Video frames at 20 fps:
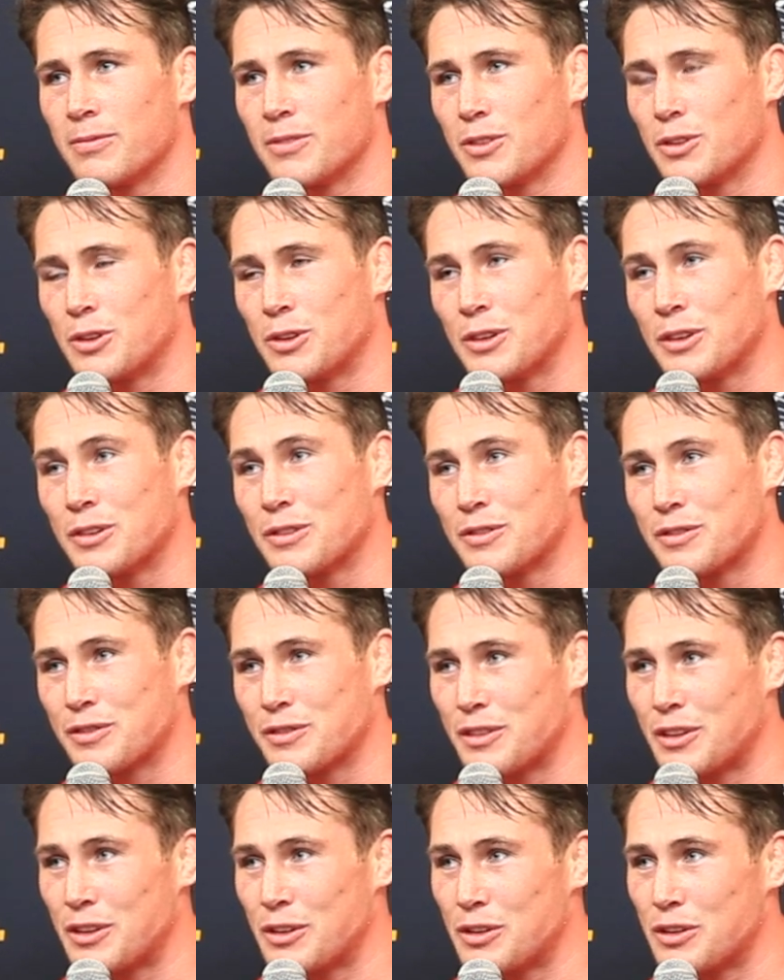all
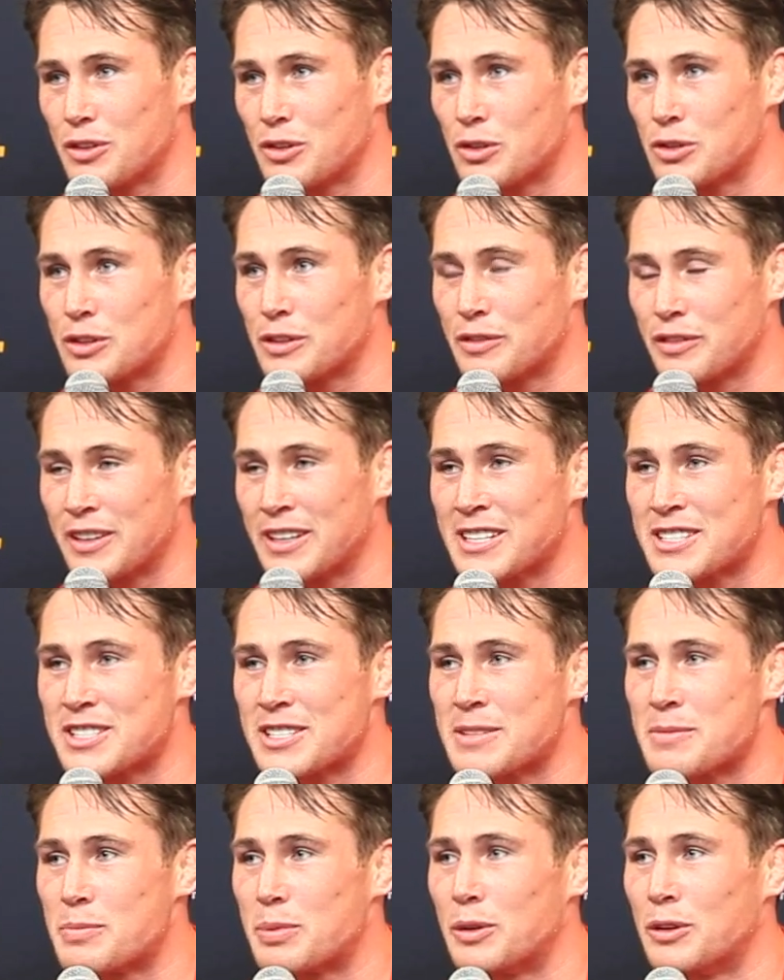other things
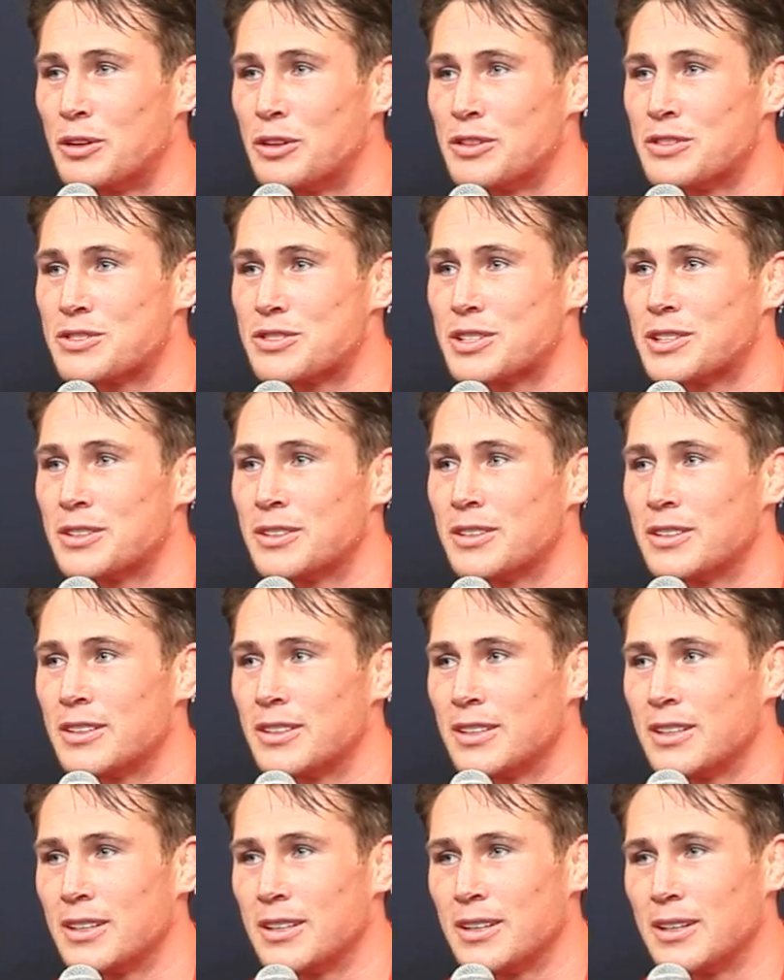are important,
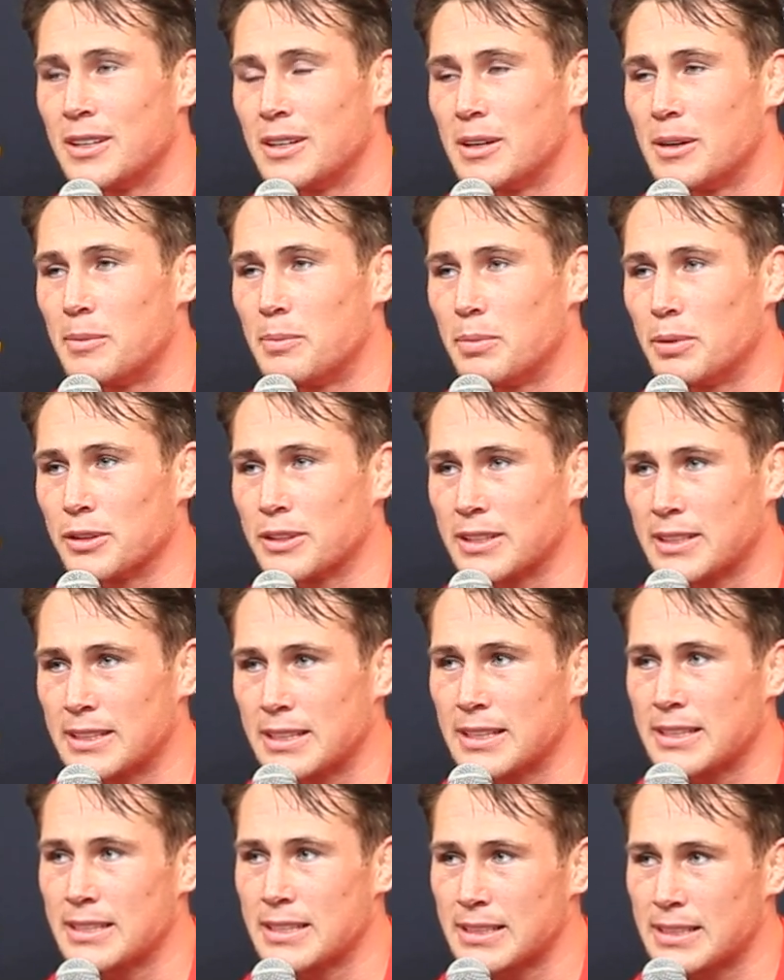but
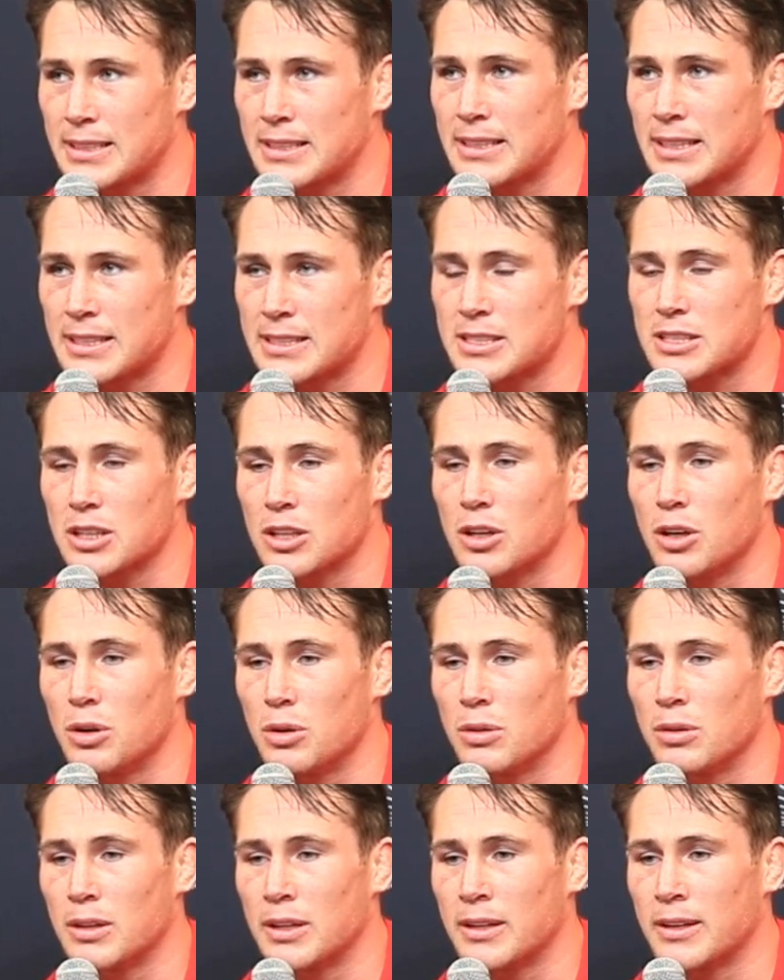that's the goal.